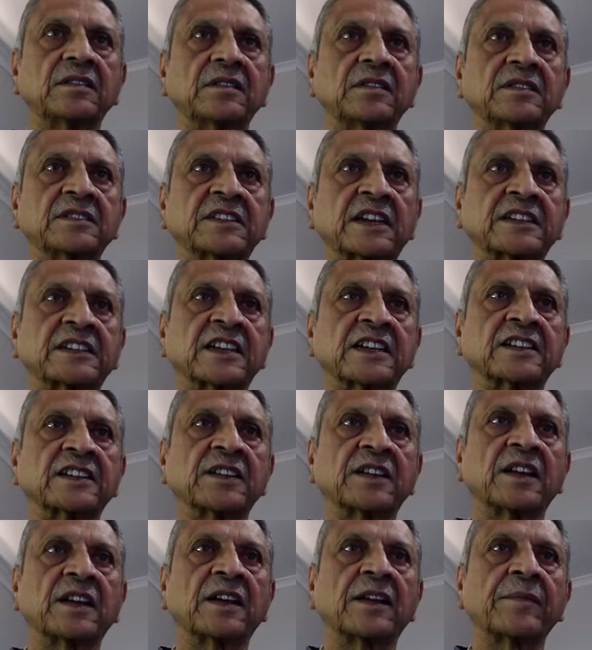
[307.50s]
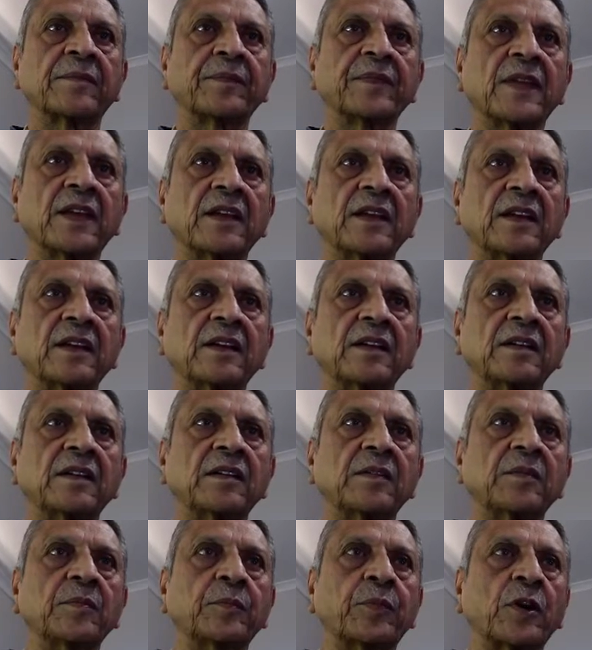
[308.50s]
such as
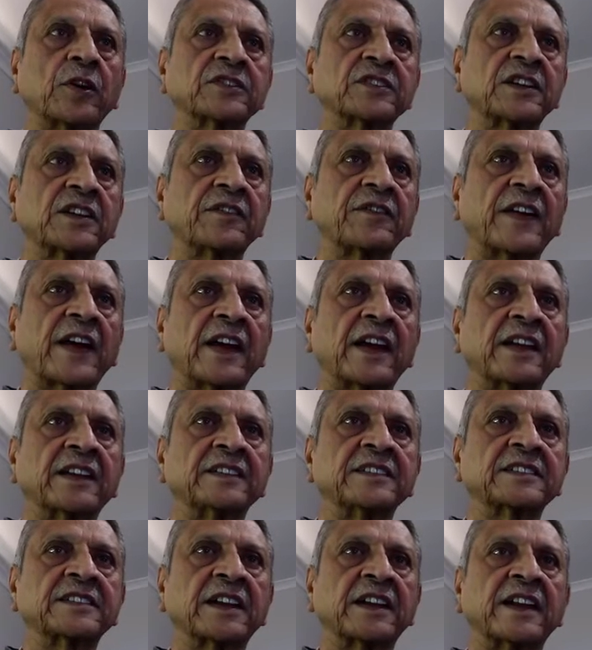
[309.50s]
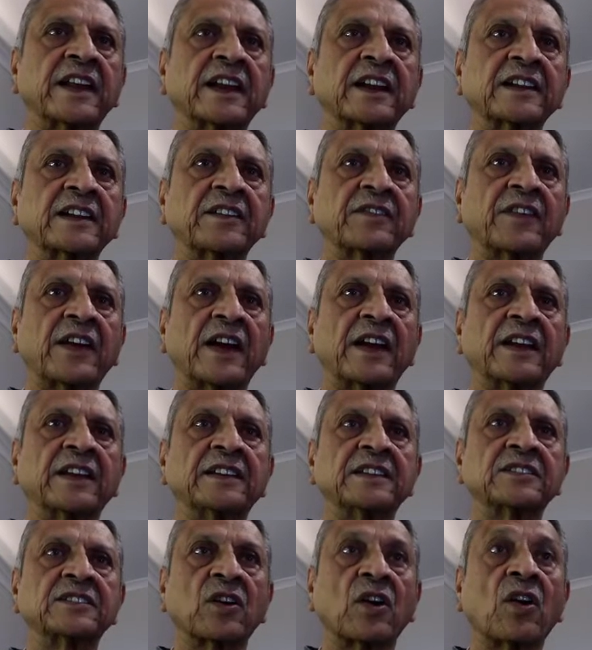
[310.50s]
positive ions and negative
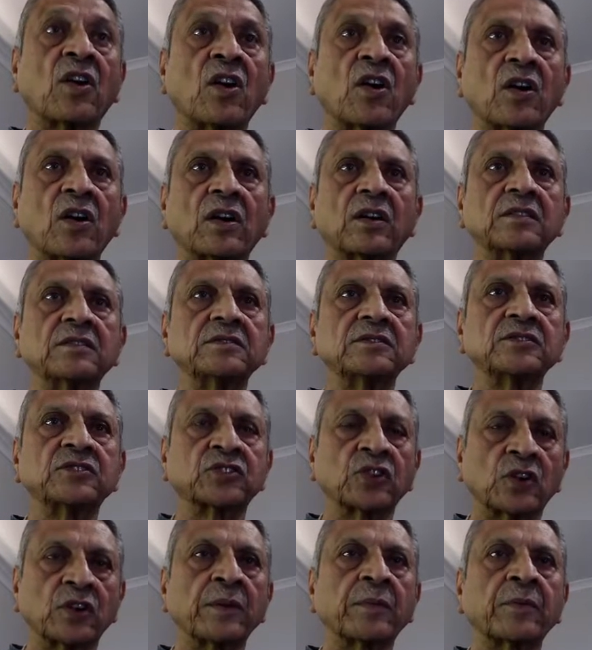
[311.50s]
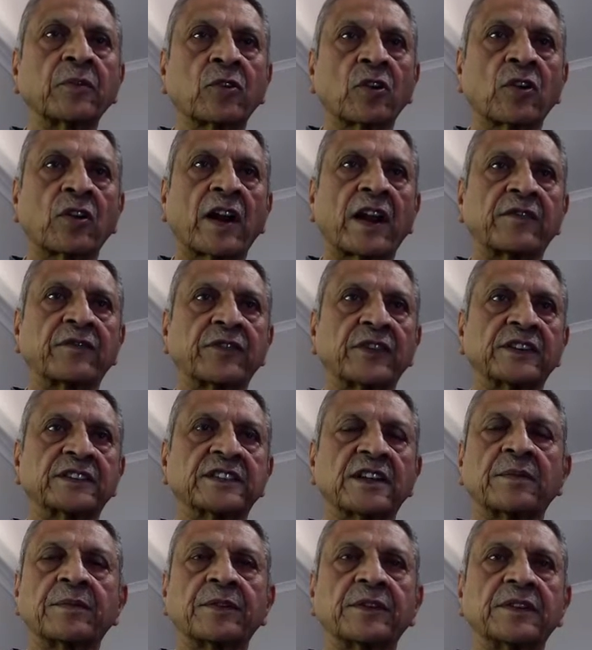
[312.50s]
ions, or sodium chloride, for
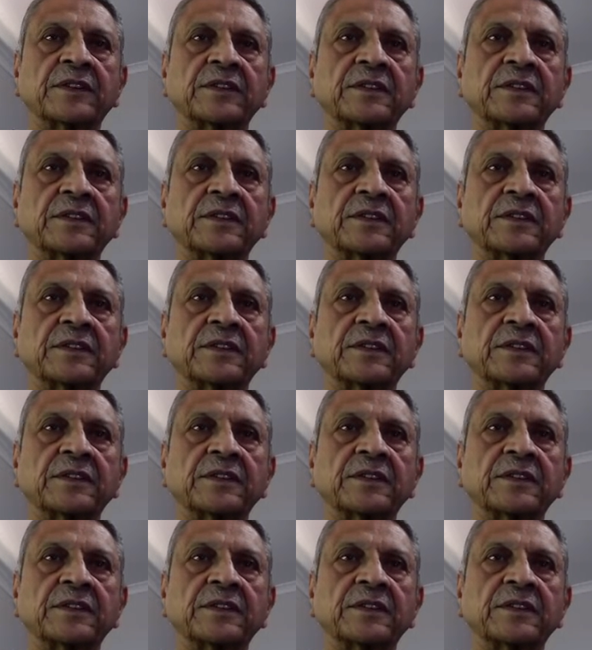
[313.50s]
example,